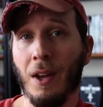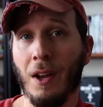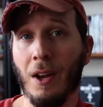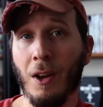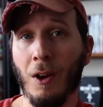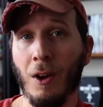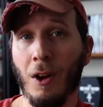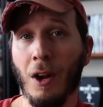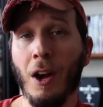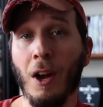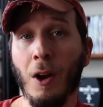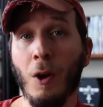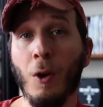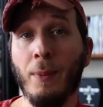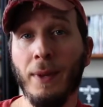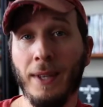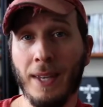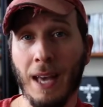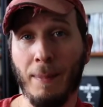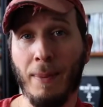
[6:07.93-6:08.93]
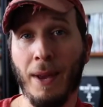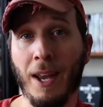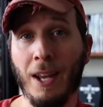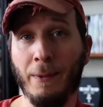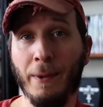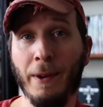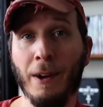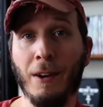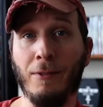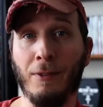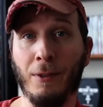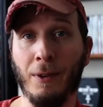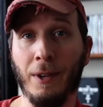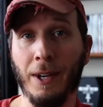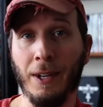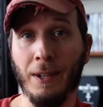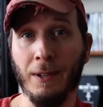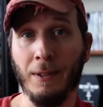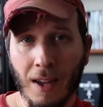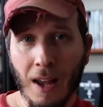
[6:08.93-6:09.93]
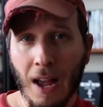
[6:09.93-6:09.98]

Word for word: I hope he got paid well for it.